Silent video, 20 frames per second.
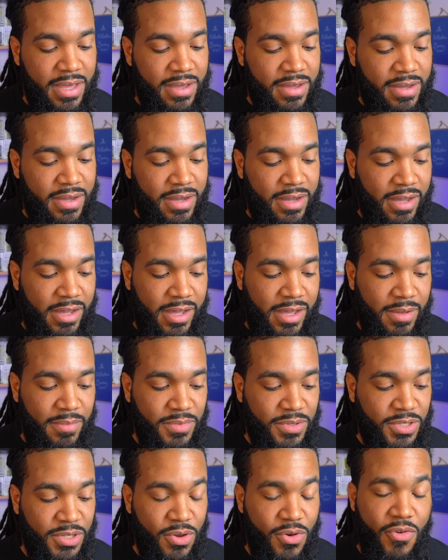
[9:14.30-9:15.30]

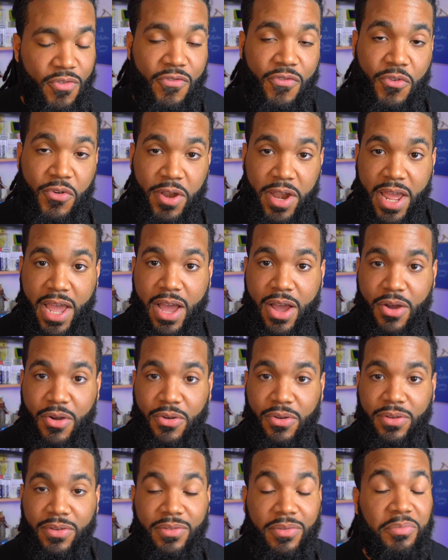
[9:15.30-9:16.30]
So for
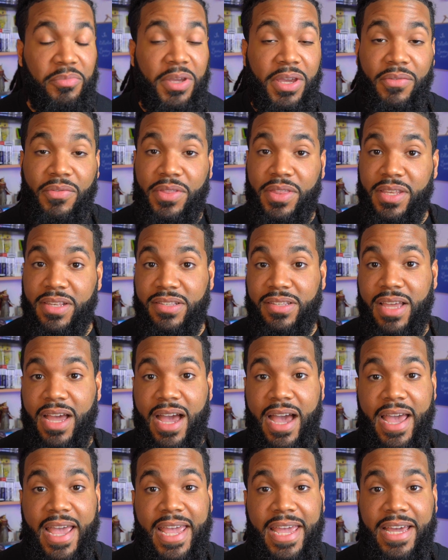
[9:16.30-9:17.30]
now, I'm giving this
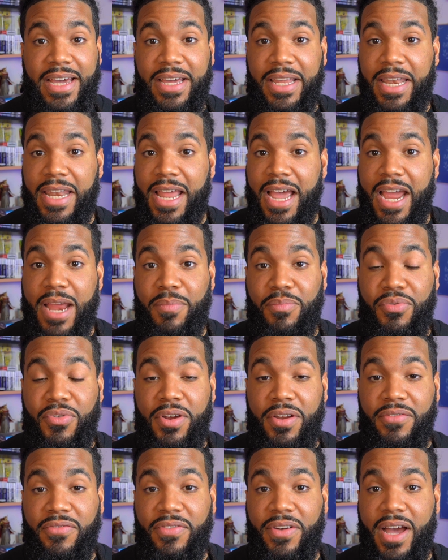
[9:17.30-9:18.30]
guy a
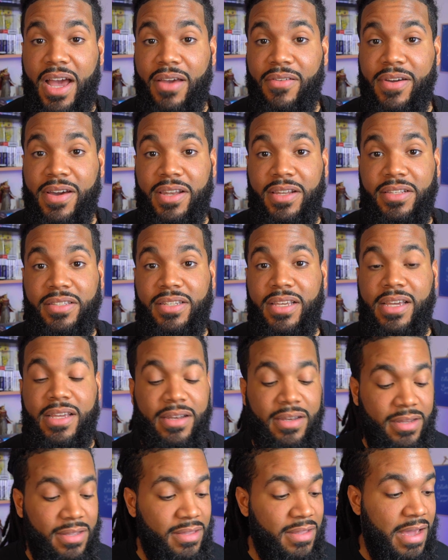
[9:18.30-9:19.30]
9.5 out of
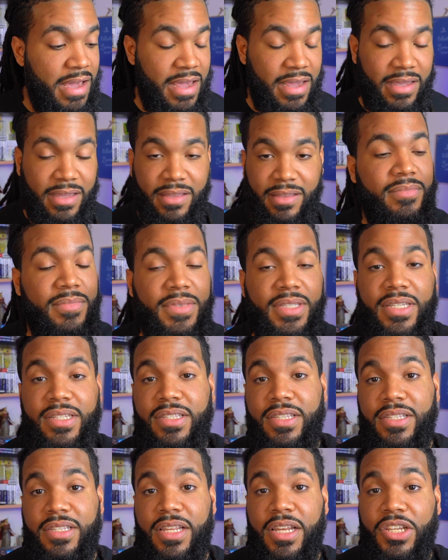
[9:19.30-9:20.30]
10. Like,
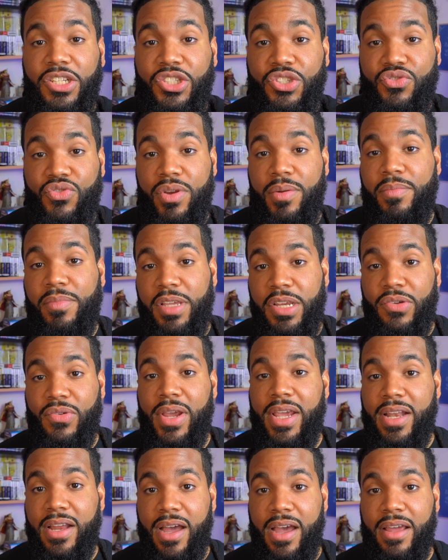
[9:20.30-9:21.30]
this is an extremely
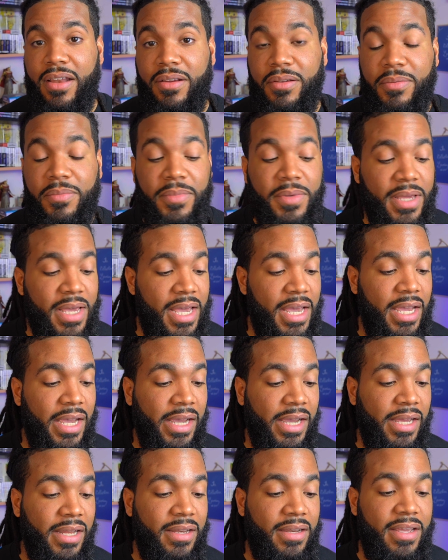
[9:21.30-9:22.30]
great item,
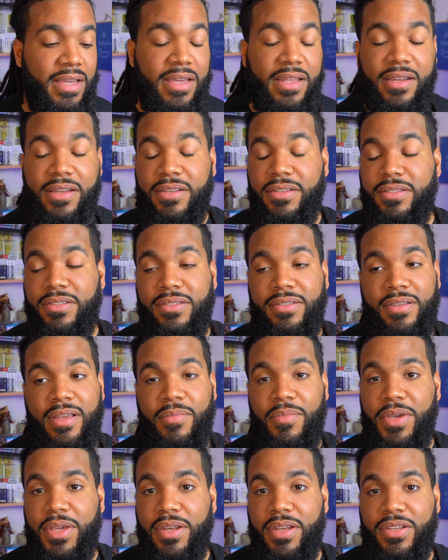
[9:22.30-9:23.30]
and it is, I
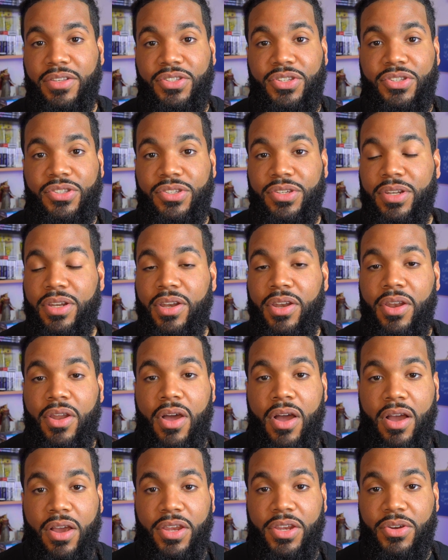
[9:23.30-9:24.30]
mean, it's just gonna
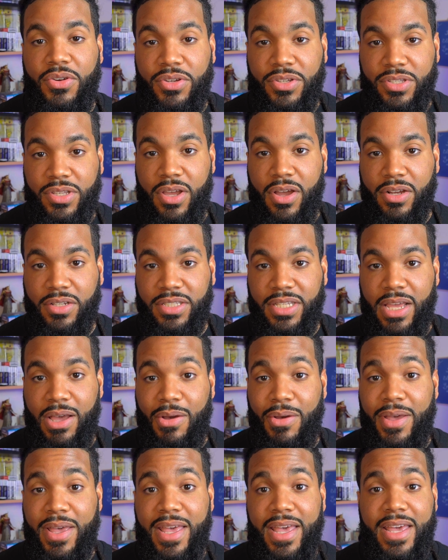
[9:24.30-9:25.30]
knock your socks
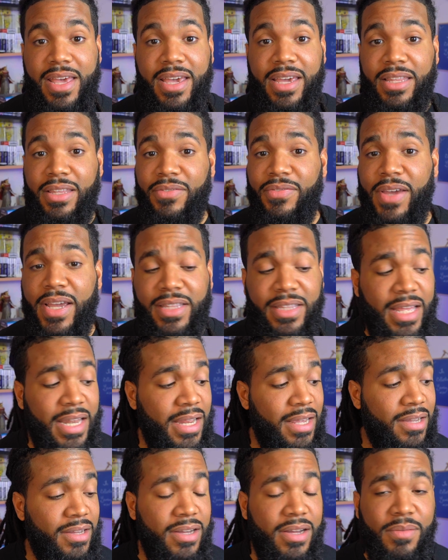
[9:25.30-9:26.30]
out. And the fact that
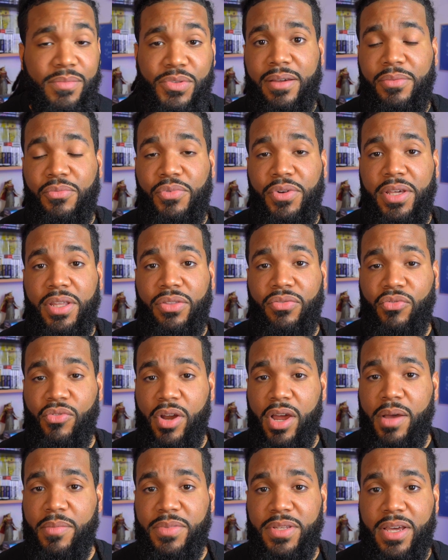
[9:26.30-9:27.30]
it comes with
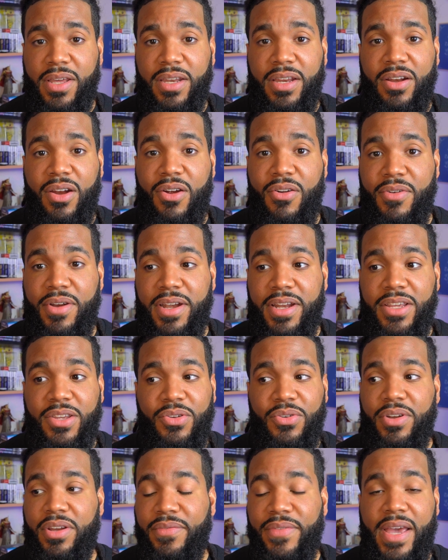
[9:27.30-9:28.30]
ROMs on it already,
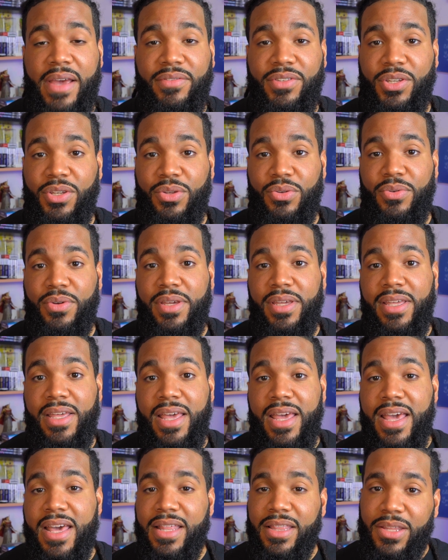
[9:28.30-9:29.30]
you don't even have to do it.
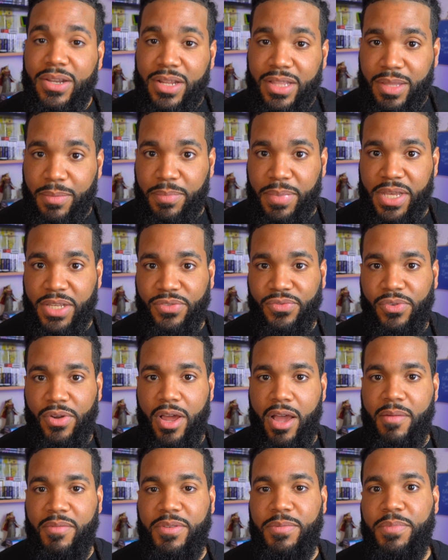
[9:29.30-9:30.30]
They're not the best
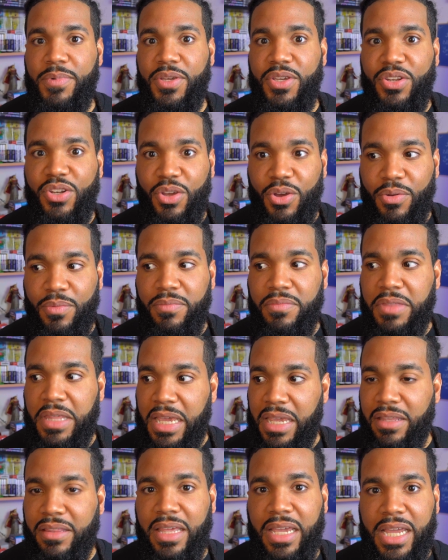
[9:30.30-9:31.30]
ROMs, but you know,
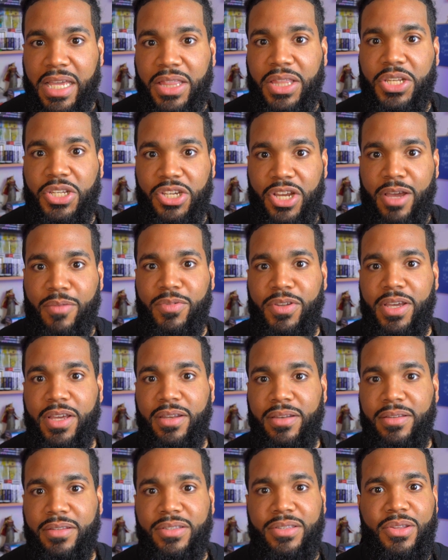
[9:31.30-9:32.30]
they get the job
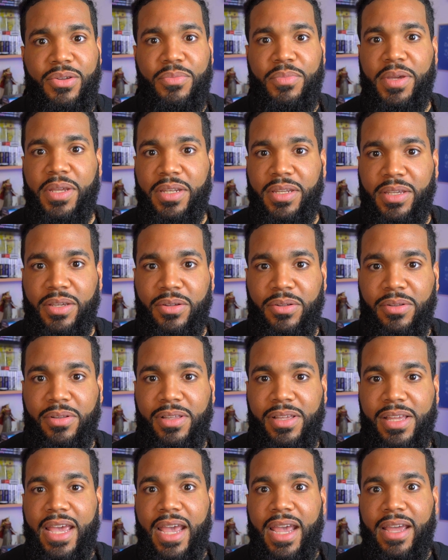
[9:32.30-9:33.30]
done. It's no big deal.
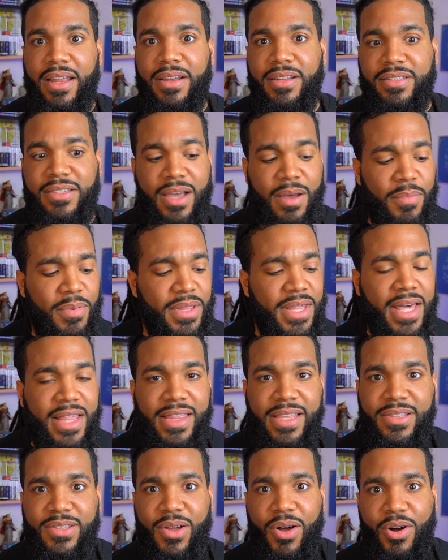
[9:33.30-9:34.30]
And on top of that,
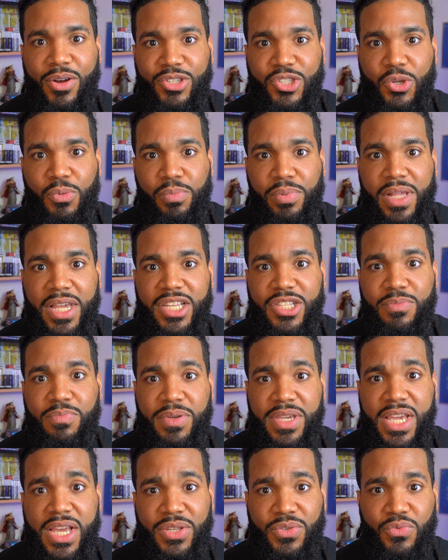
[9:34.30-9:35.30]
this also plays
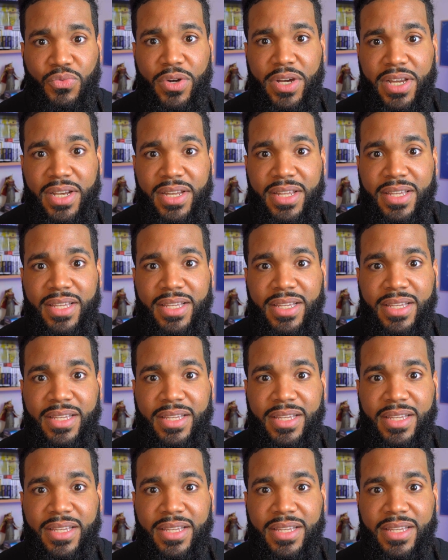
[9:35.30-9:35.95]
PS1.